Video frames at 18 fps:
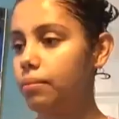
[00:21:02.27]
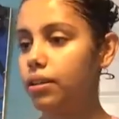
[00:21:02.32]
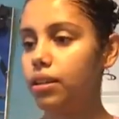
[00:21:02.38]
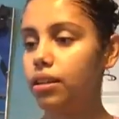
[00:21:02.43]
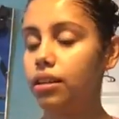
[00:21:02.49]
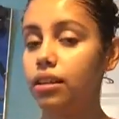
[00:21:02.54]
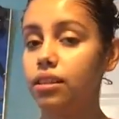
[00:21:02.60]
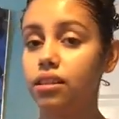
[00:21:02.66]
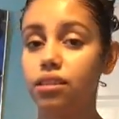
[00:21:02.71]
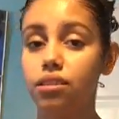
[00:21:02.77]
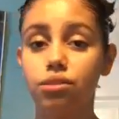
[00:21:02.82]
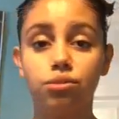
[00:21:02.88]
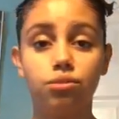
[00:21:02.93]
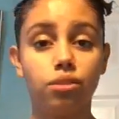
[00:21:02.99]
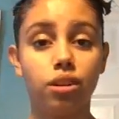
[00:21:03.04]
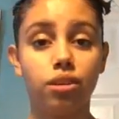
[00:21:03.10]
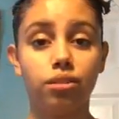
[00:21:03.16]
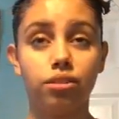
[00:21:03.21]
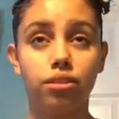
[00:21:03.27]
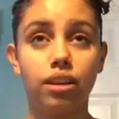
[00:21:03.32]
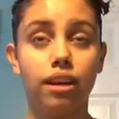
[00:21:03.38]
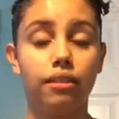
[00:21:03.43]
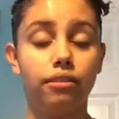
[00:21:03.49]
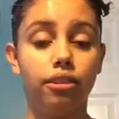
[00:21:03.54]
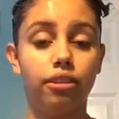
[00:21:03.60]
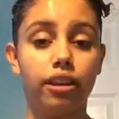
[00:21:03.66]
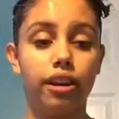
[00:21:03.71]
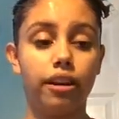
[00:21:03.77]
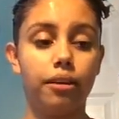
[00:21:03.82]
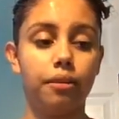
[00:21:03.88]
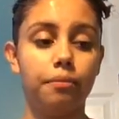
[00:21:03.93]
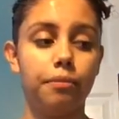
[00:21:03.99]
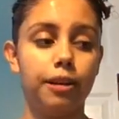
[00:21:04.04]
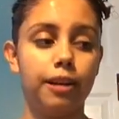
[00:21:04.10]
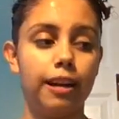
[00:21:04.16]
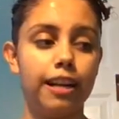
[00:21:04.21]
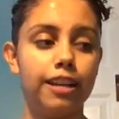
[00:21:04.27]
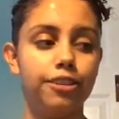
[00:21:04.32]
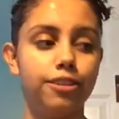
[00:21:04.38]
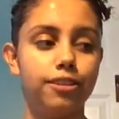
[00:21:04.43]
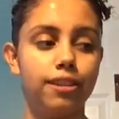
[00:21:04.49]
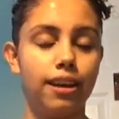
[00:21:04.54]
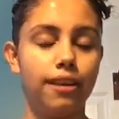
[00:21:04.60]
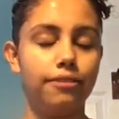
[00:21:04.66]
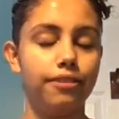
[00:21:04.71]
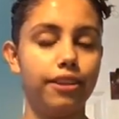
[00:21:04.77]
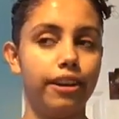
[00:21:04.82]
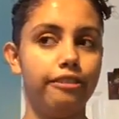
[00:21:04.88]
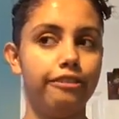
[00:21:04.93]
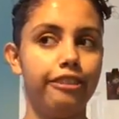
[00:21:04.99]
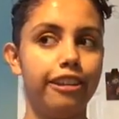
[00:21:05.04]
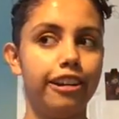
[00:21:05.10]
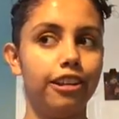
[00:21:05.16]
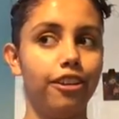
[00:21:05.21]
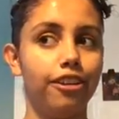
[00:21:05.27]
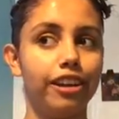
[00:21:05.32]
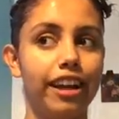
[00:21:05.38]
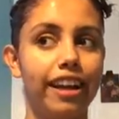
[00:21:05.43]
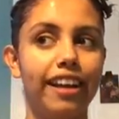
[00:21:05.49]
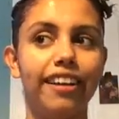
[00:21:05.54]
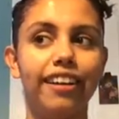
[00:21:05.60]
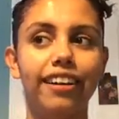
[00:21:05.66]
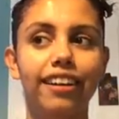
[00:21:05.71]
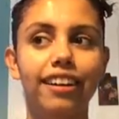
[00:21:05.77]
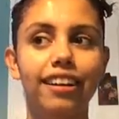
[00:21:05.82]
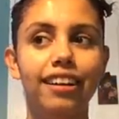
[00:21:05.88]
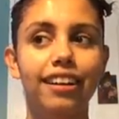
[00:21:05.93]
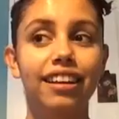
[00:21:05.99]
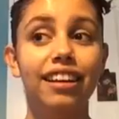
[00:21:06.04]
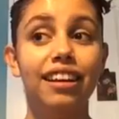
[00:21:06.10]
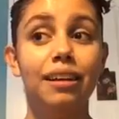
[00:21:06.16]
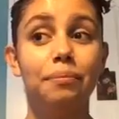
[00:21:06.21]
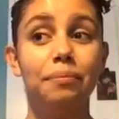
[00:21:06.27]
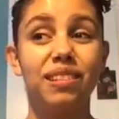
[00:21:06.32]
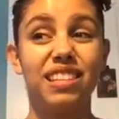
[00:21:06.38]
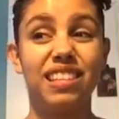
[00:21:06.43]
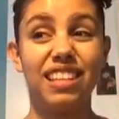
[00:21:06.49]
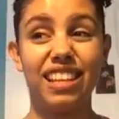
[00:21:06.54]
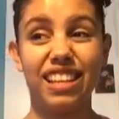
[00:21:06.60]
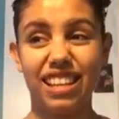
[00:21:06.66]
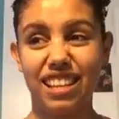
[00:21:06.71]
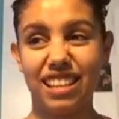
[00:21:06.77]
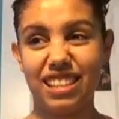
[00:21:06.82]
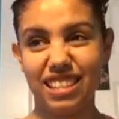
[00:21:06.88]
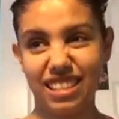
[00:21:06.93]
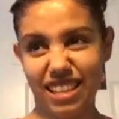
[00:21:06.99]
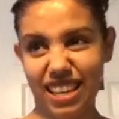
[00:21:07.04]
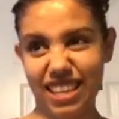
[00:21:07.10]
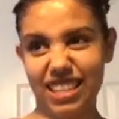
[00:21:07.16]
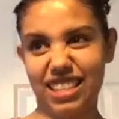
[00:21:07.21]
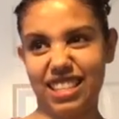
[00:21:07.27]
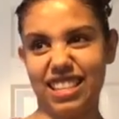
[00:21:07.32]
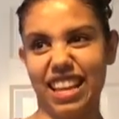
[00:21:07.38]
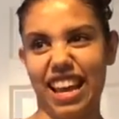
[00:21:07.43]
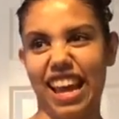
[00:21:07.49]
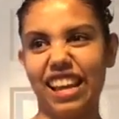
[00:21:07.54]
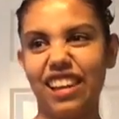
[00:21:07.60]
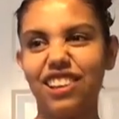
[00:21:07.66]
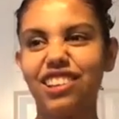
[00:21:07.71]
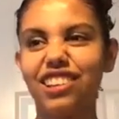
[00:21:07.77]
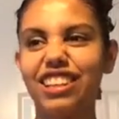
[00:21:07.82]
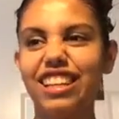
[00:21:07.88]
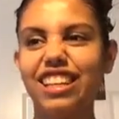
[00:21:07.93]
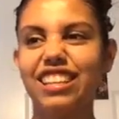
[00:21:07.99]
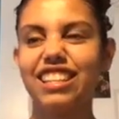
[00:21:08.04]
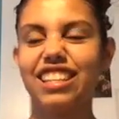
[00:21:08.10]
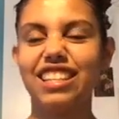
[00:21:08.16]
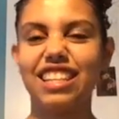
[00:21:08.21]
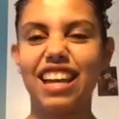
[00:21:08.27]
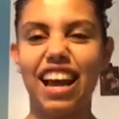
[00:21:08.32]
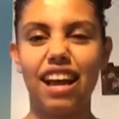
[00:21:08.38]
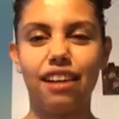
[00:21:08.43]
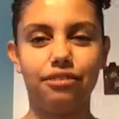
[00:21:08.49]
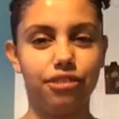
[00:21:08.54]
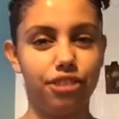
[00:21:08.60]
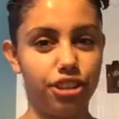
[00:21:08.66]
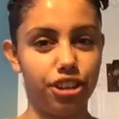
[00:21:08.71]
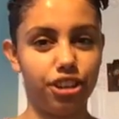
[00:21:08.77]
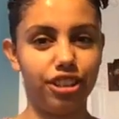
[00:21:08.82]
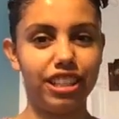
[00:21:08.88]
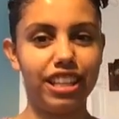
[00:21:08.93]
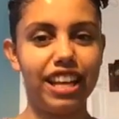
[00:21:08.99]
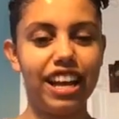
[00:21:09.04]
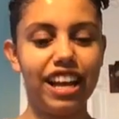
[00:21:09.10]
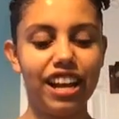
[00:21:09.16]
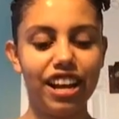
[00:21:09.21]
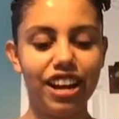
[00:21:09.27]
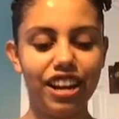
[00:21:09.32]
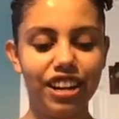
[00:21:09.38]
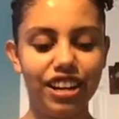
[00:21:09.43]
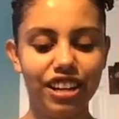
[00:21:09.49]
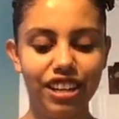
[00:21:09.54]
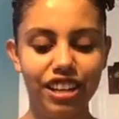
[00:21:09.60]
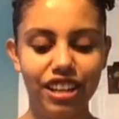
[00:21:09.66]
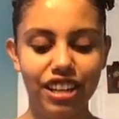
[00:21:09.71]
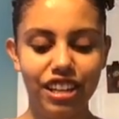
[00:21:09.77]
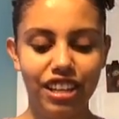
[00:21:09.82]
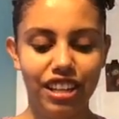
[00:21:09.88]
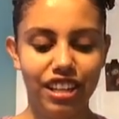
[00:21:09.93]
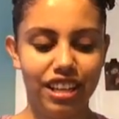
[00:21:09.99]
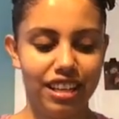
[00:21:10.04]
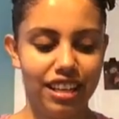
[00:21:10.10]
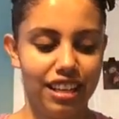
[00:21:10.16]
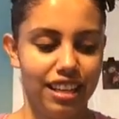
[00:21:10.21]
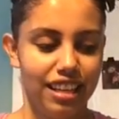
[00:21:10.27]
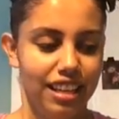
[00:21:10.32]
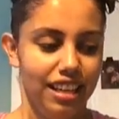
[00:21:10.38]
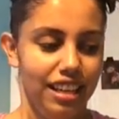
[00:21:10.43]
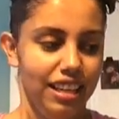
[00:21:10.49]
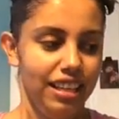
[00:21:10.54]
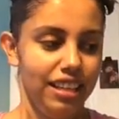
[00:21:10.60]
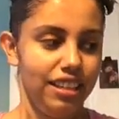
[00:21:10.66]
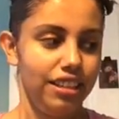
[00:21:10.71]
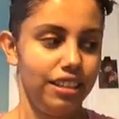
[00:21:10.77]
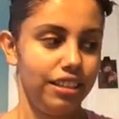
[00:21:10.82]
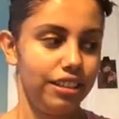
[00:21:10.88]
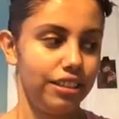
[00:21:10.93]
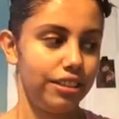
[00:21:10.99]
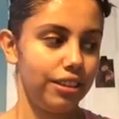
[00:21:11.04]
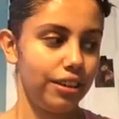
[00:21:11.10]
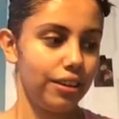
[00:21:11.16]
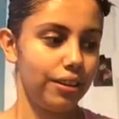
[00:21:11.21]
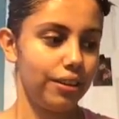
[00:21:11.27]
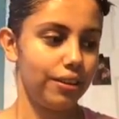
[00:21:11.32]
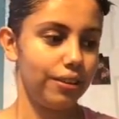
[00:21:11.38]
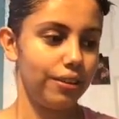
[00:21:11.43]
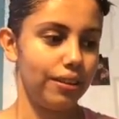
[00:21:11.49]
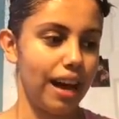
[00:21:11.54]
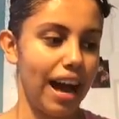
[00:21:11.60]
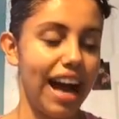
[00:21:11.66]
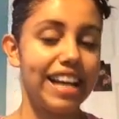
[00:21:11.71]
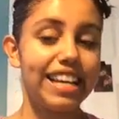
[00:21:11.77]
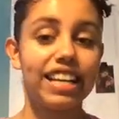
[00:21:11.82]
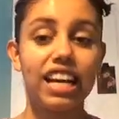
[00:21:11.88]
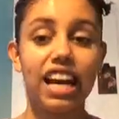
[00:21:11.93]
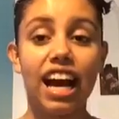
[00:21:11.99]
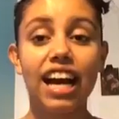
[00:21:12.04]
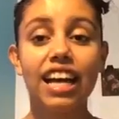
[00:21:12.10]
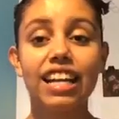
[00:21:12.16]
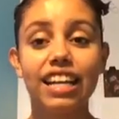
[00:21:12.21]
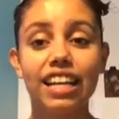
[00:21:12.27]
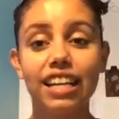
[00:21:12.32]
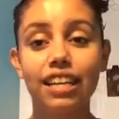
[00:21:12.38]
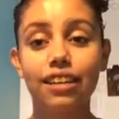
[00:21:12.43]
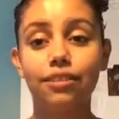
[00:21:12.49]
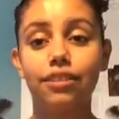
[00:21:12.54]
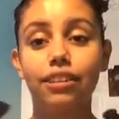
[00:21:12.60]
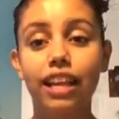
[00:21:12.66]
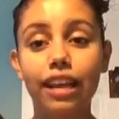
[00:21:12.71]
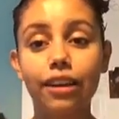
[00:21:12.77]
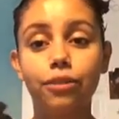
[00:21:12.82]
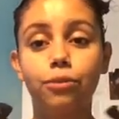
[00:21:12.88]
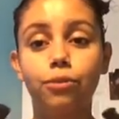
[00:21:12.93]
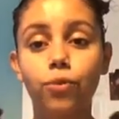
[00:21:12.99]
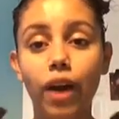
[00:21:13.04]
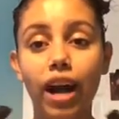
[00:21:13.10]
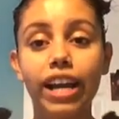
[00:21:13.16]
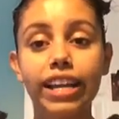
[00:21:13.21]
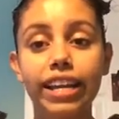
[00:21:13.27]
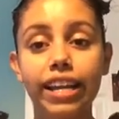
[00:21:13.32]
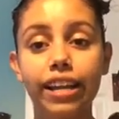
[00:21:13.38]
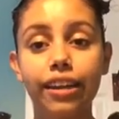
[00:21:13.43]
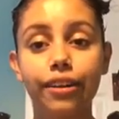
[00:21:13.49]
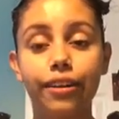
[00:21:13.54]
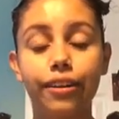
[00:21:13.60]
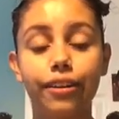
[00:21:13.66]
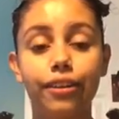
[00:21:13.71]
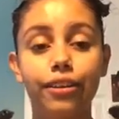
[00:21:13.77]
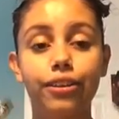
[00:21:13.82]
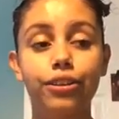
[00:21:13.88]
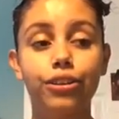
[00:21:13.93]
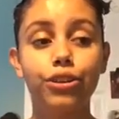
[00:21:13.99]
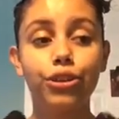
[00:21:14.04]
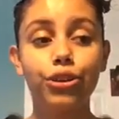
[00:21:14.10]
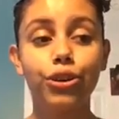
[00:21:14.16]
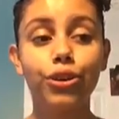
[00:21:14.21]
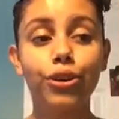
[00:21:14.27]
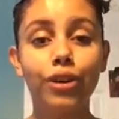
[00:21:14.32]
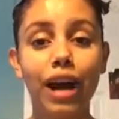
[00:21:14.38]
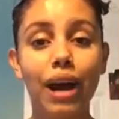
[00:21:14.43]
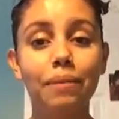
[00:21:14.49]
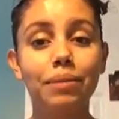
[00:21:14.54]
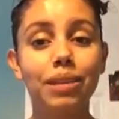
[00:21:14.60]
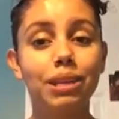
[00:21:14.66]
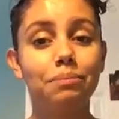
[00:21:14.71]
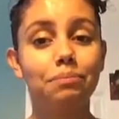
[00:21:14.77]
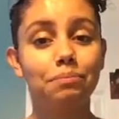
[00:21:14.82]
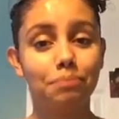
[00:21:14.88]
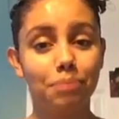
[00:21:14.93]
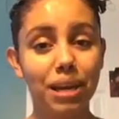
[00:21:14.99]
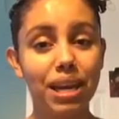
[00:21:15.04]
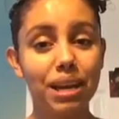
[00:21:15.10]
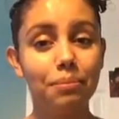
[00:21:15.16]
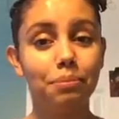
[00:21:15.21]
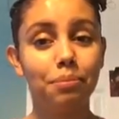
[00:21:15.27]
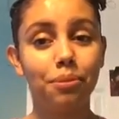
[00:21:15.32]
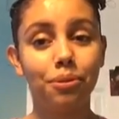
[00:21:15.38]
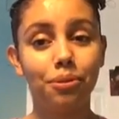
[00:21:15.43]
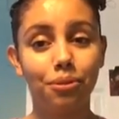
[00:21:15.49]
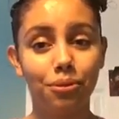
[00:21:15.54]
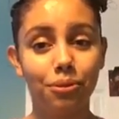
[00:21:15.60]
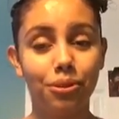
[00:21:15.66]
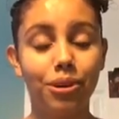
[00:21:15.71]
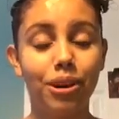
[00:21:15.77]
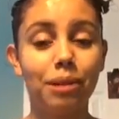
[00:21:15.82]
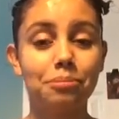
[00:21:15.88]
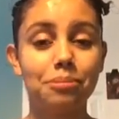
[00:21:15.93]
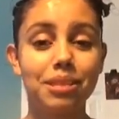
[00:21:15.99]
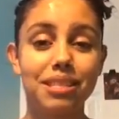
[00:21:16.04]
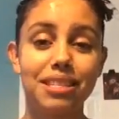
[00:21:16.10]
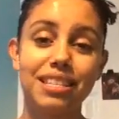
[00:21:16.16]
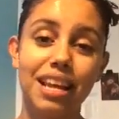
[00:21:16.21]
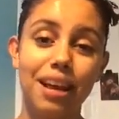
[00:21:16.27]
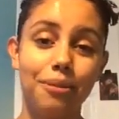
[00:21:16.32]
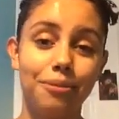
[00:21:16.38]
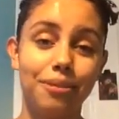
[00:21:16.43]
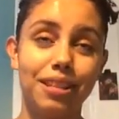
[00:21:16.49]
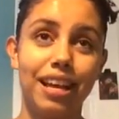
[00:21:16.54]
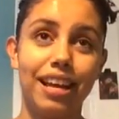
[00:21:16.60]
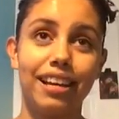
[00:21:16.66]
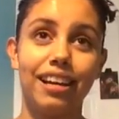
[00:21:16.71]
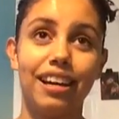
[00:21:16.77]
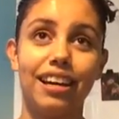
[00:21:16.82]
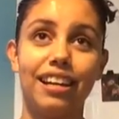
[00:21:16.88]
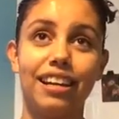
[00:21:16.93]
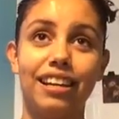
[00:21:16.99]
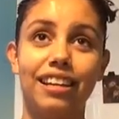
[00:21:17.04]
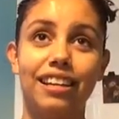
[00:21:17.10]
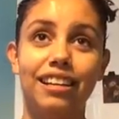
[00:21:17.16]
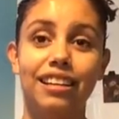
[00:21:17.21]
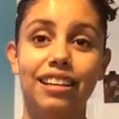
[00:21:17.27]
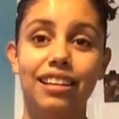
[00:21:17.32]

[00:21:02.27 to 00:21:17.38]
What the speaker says: I mean, it's a struggle to have long hair, but I used to have very, very long hair. But it gets tangly since I have curly hair. So I cut it, like, right here. You don't know how many people were upset when I cut it.